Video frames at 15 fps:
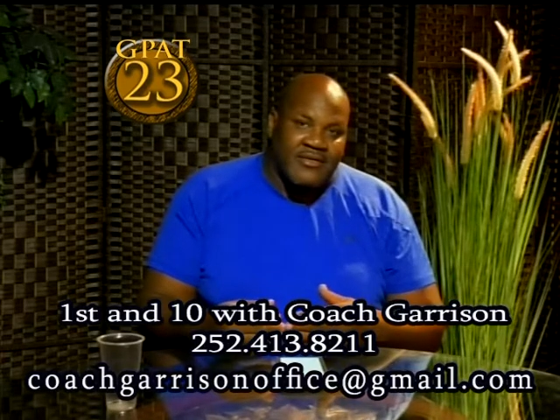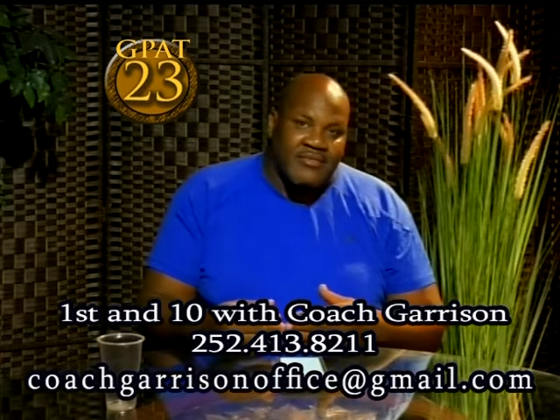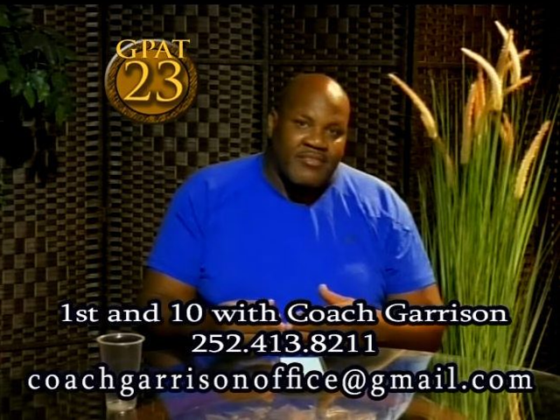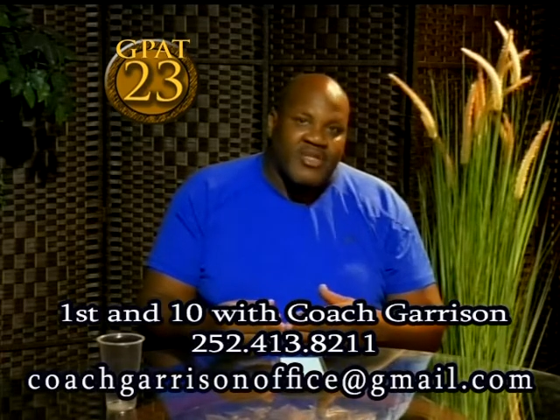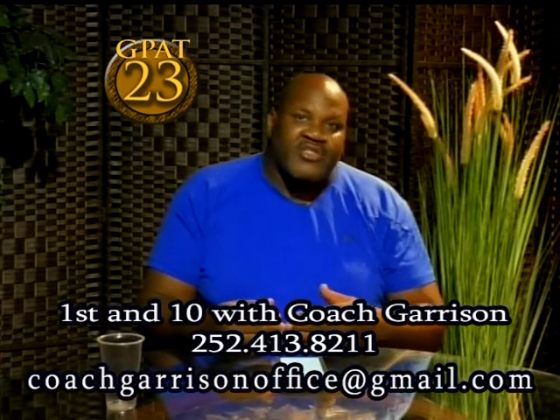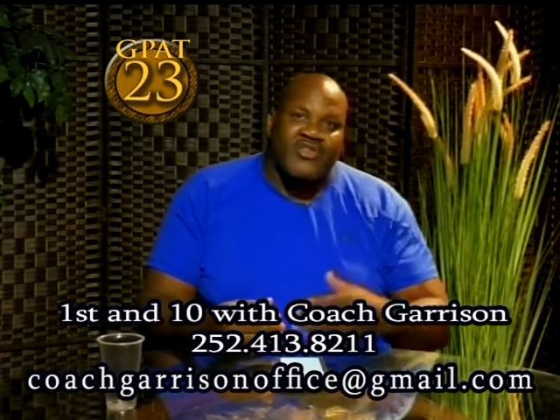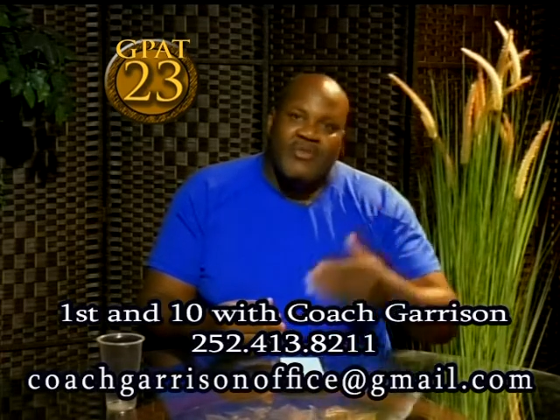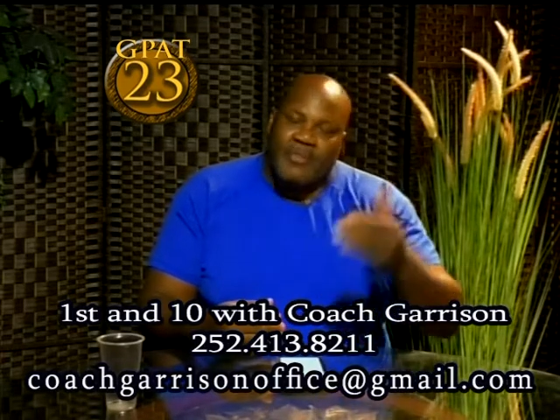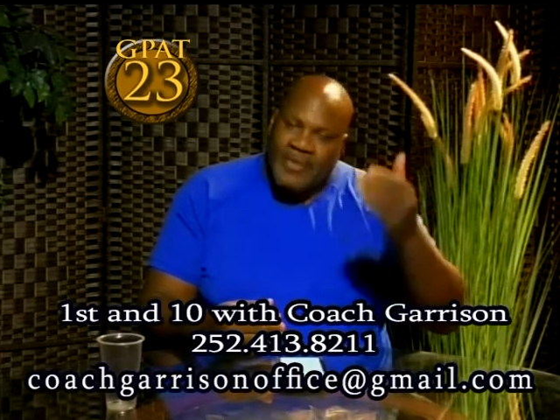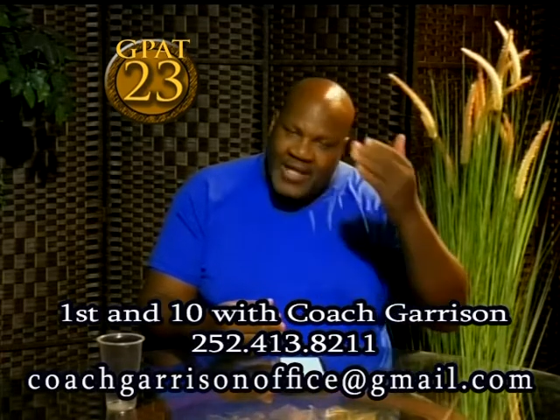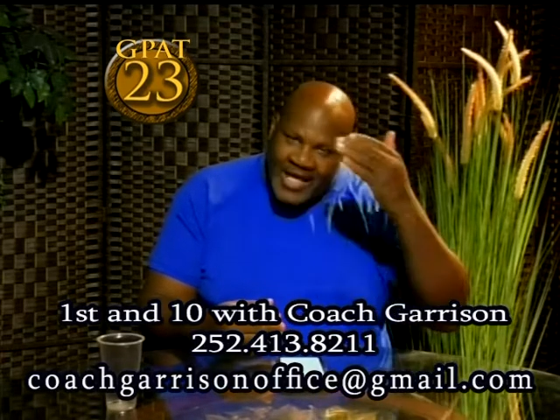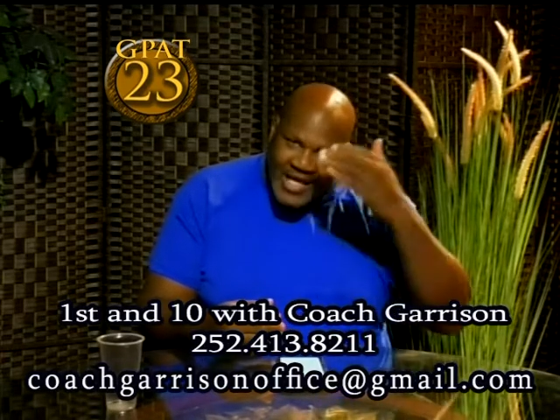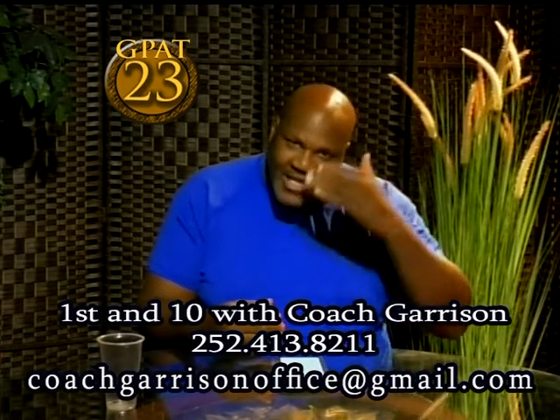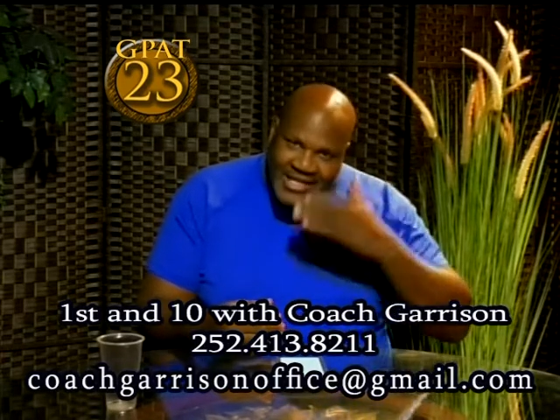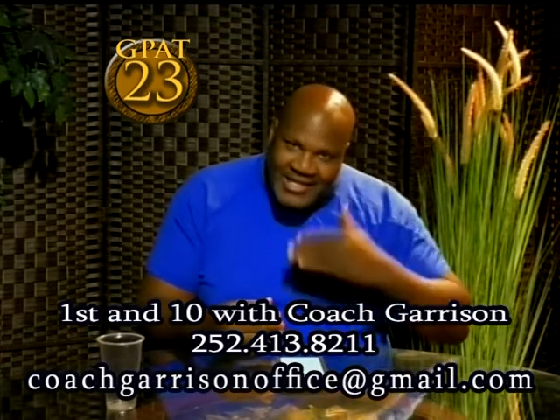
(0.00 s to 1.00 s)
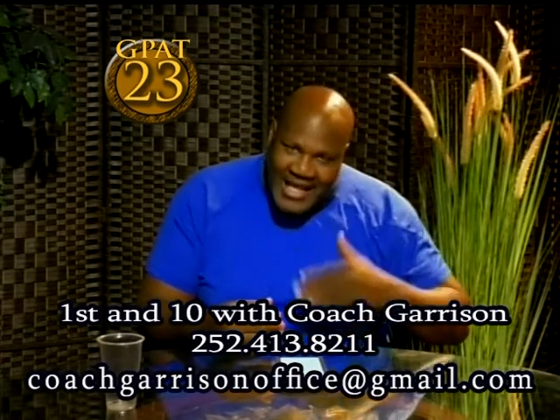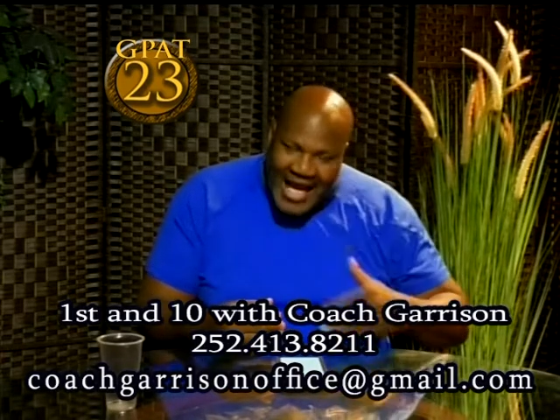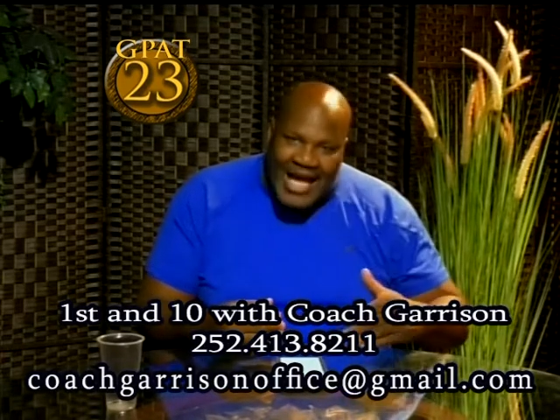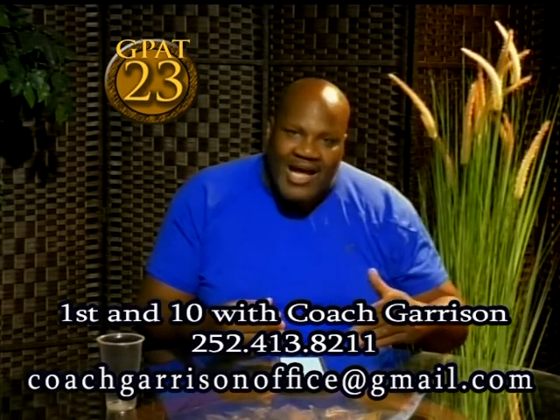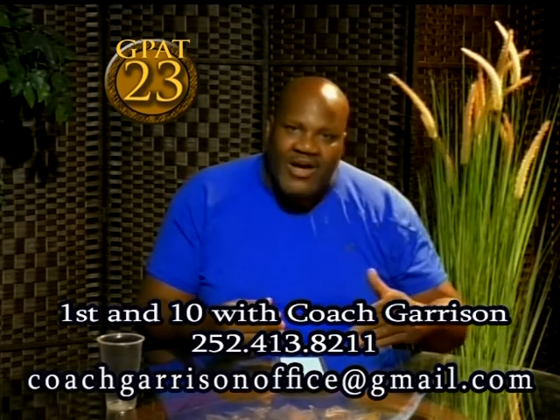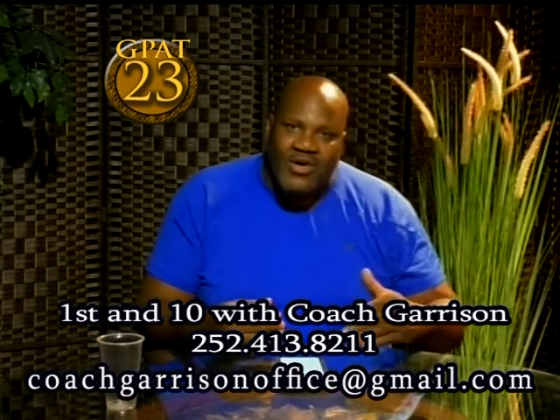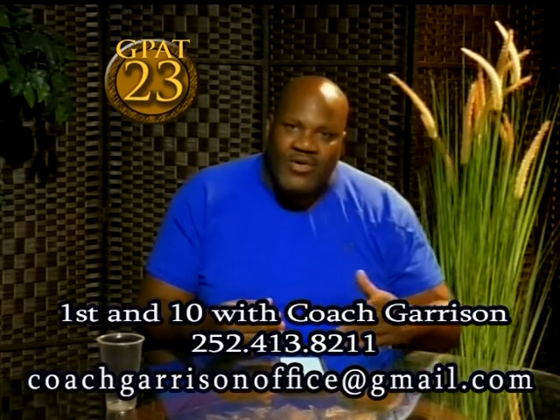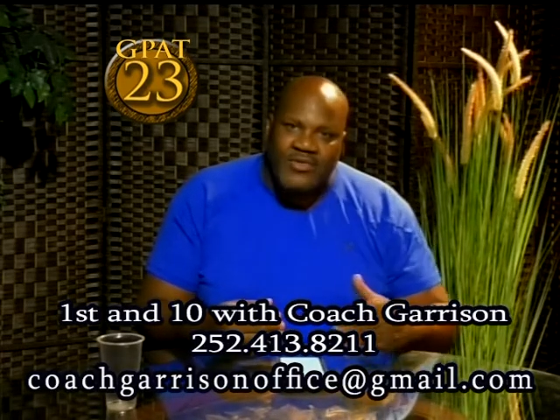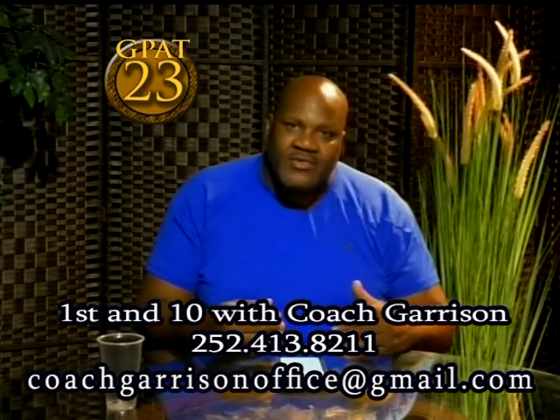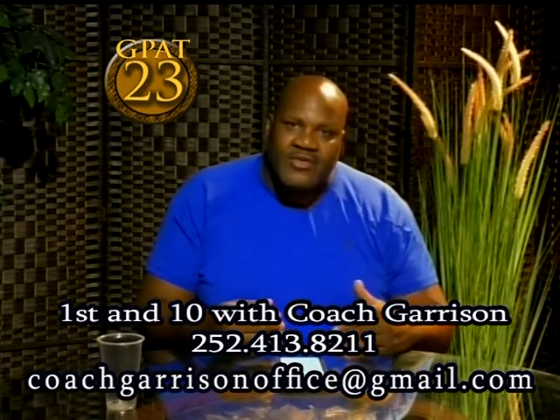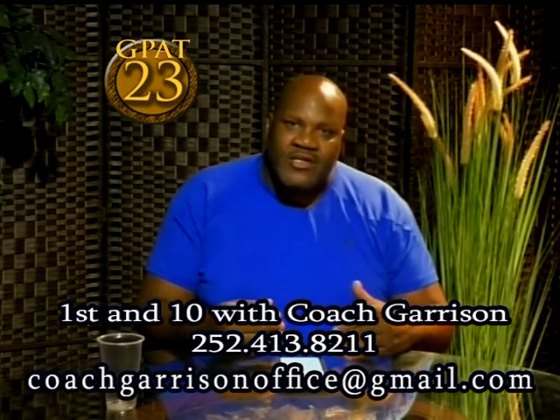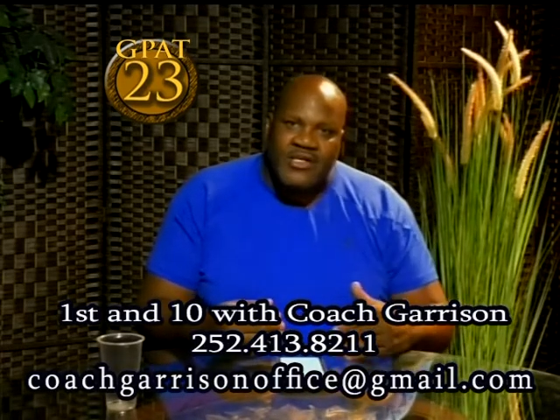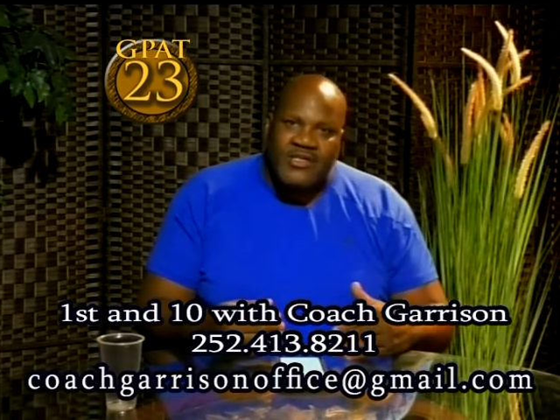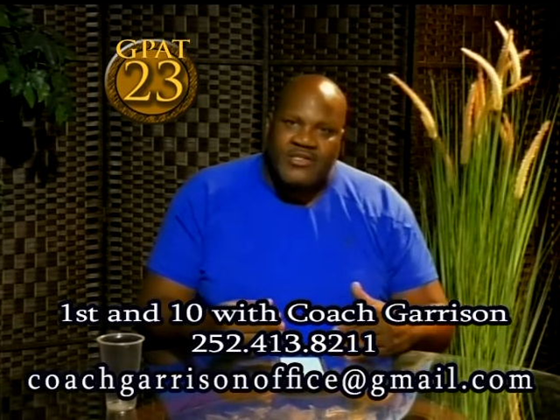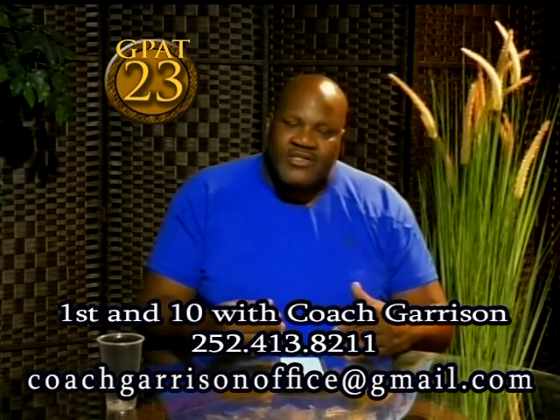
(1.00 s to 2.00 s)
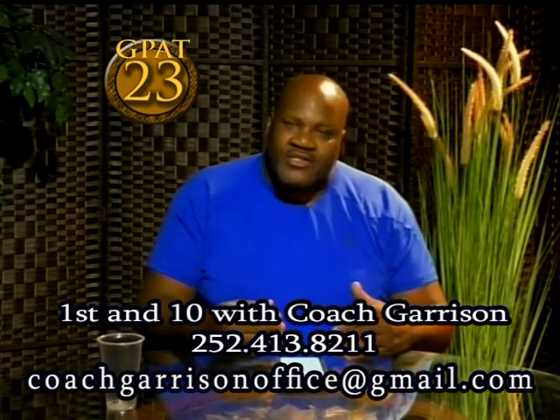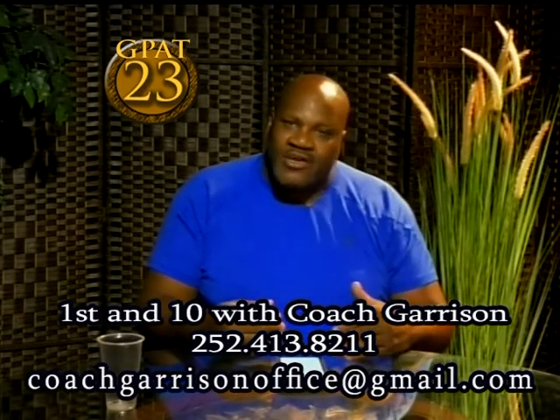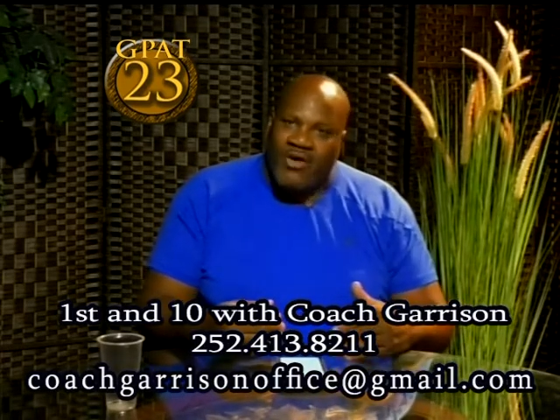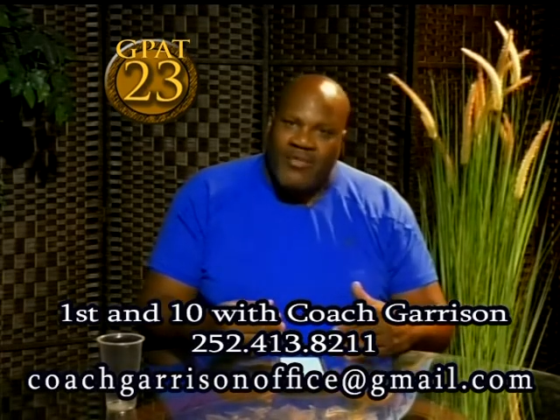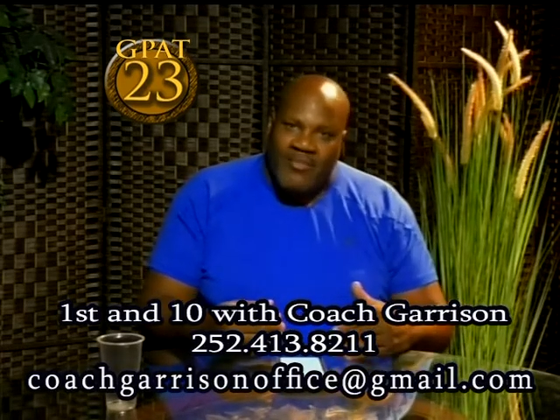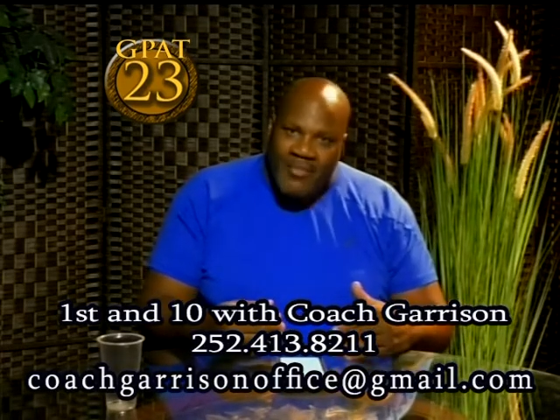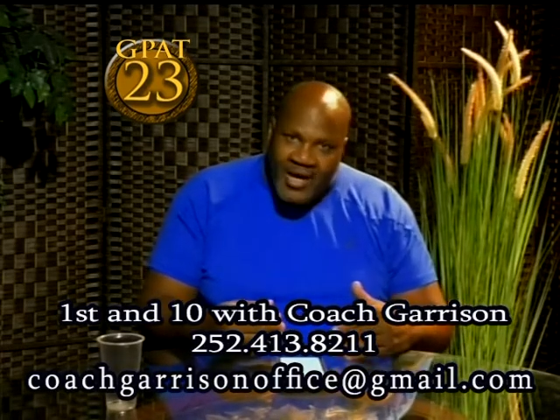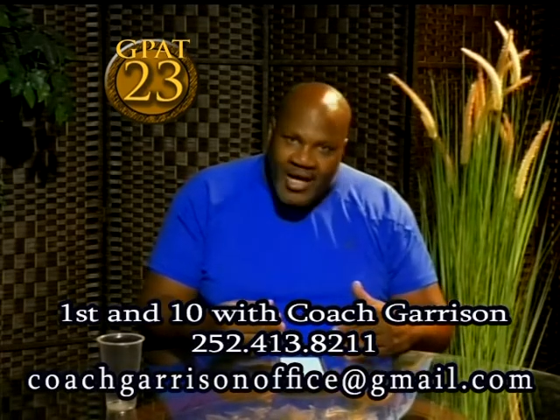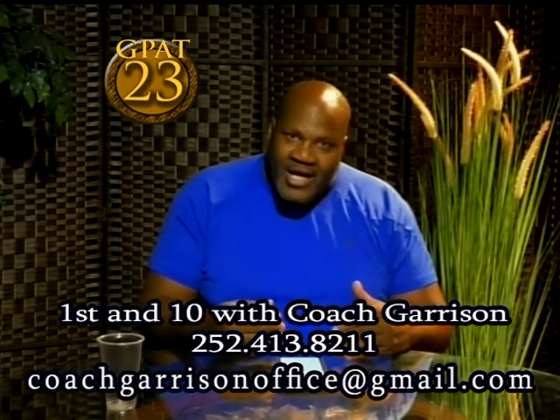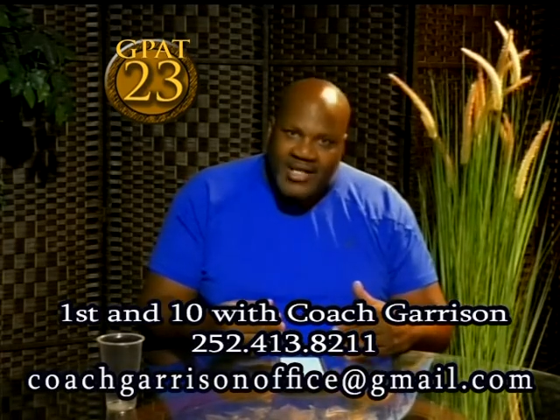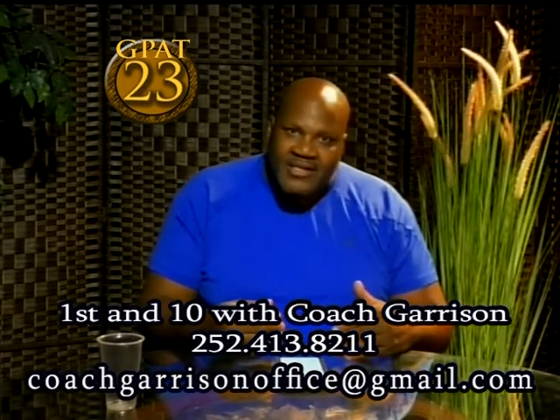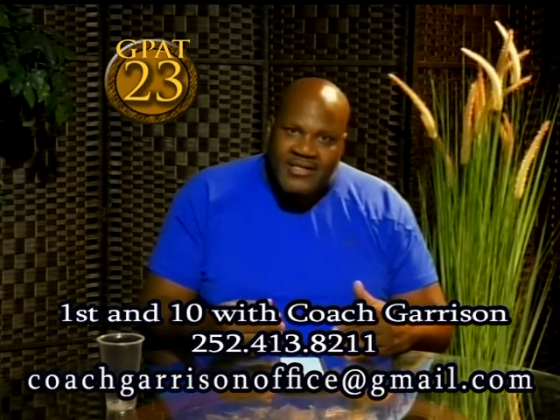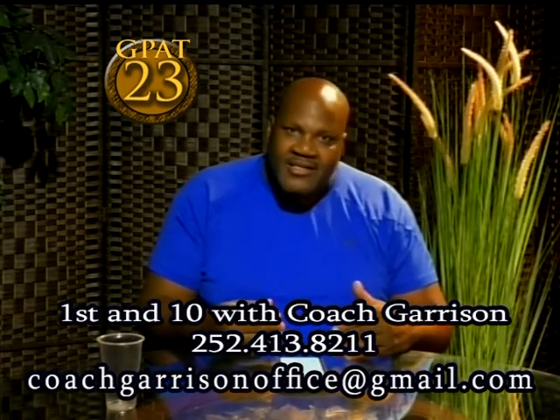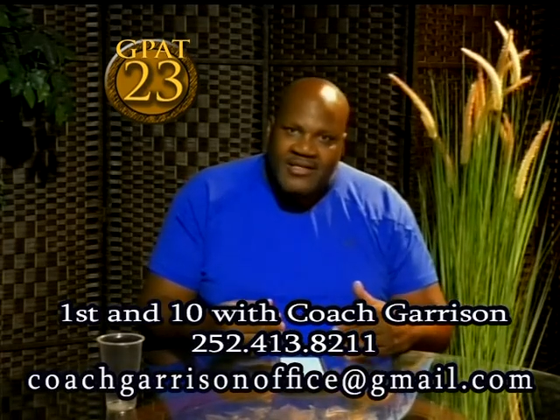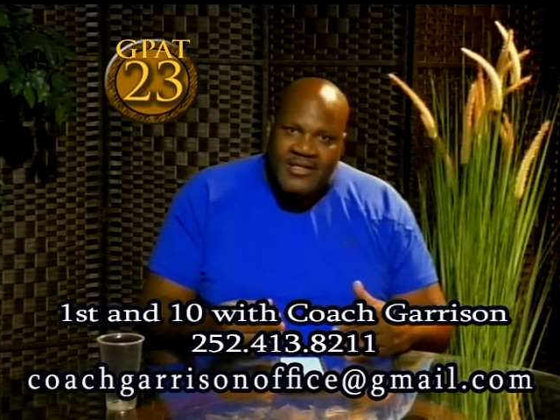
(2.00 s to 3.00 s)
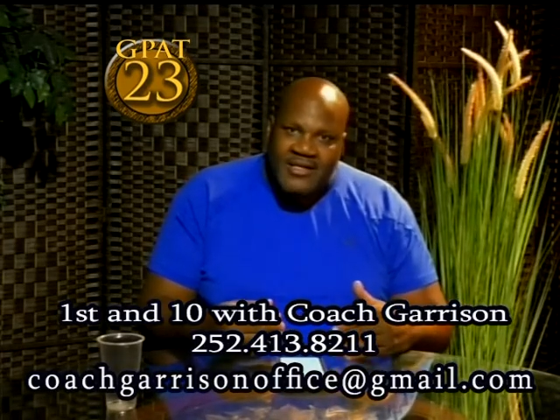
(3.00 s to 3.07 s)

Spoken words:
But you play down so much.